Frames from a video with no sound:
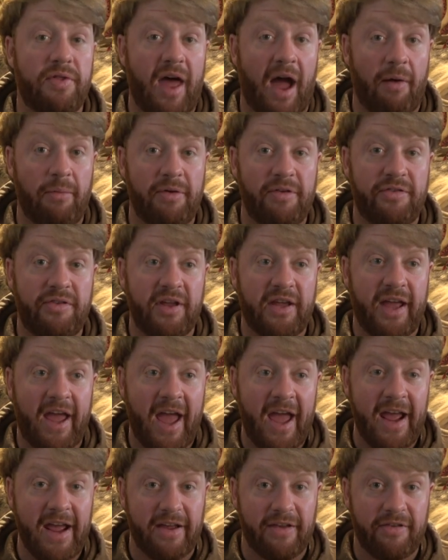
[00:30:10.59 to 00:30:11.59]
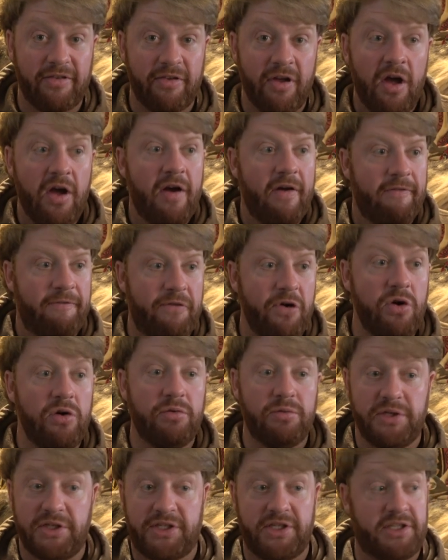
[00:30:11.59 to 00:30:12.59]
that was the case.
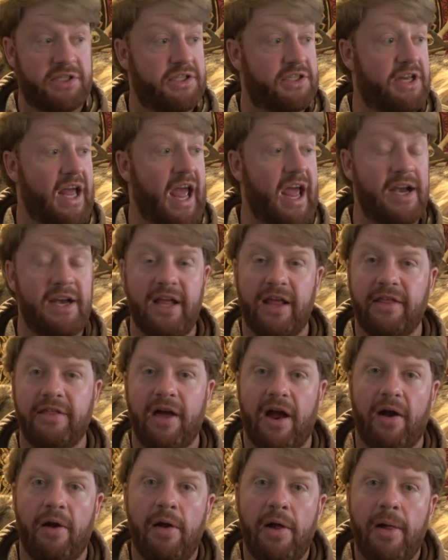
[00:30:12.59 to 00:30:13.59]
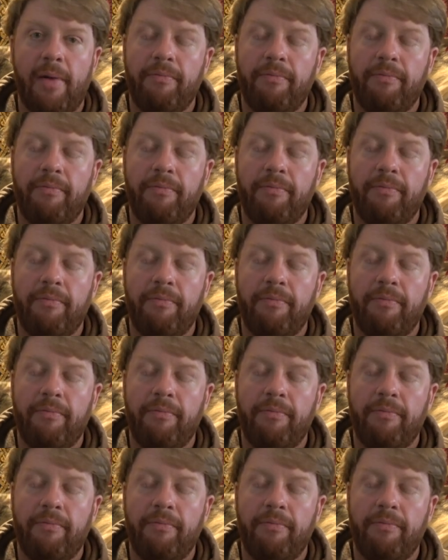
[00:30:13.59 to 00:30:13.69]
Food was just standing there.